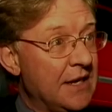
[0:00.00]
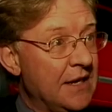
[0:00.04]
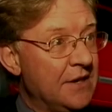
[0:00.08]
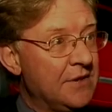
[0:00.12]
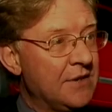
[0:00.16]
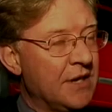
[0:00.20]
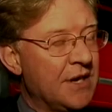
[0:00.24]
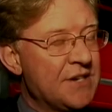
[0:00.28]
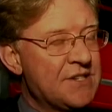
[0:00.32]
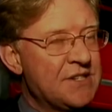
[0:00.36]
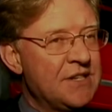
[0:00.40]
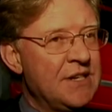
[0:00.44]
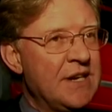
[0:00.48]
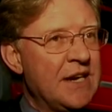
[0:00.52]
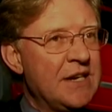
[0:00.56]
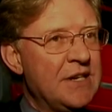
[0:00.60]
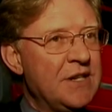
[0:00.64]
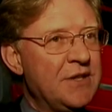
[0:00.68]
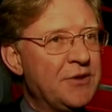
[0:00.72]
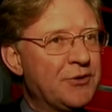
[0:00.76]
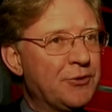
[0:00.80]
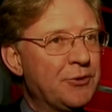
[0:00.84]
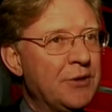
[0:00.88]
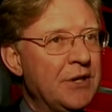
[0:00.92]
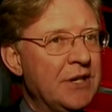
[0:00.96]
in nineteen
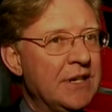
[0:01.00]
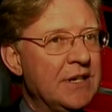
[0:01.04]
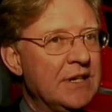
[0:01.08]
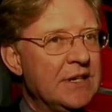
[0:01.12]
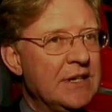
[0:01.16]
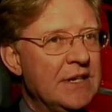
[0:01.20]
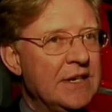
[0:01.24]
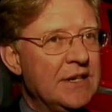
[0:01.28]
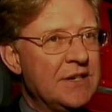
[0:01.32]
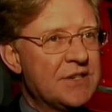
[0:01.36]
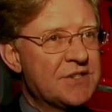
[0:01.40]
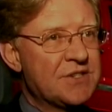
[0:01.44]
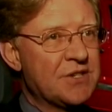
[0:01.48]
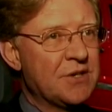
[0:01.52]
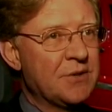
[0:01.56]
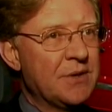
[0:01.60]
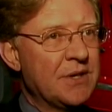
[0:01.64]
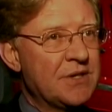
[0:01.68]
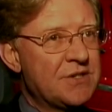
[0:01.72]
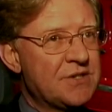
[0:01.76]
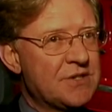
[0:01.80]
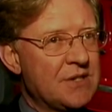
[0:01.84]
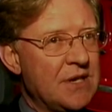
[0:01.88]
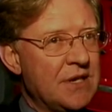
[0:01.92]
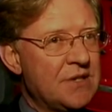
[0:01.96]
eighty-three, so
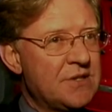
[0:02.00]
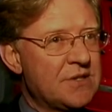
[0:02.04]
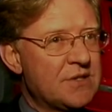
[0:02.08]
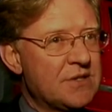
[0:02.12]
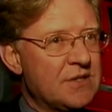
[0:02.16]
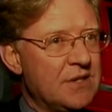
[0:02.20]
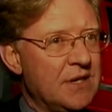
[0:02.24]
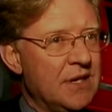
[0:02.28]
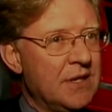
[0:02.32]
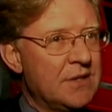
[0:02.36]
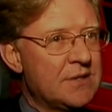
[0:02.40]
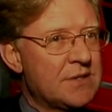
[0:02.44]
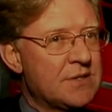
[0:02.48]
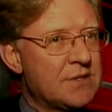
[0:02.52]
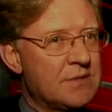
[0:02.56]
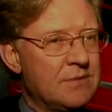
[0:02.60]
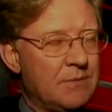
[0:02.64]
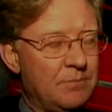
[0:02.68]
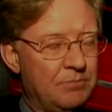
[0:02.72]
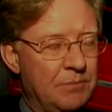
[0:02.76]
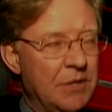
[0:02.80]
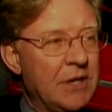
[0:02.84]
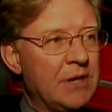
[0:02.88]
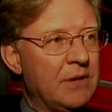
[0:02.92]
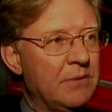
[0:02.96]
it's, it's, it's
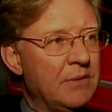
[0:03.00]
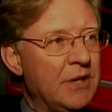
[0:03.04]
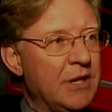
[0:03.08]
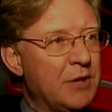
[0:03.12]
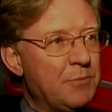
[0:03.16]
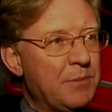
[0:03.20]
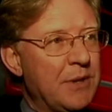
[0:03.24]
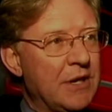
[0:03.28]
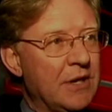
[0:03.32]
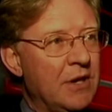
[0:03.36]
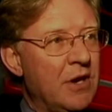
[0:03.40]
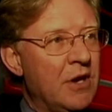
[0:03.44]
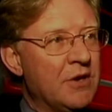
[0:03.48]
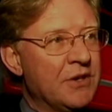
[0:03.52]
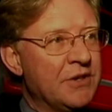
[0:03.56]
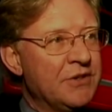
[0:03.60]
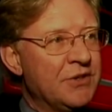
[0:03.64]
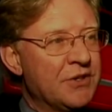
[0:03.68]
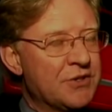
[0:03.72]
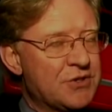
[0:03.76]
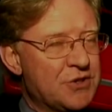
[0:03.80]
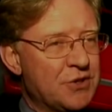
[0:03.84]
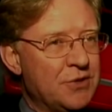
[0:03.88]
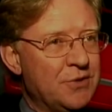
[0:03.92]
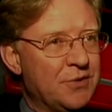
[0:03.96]
a little, little bit long in
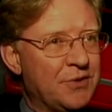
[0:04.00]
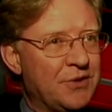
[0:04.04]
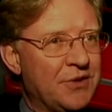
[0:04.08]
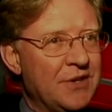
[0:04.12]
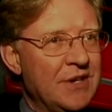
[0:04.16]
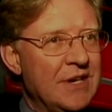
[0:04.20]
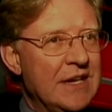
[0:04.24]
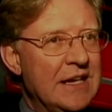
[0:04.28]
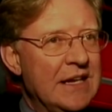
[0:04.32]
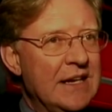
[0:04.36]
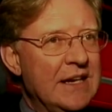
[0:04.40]
the tooth.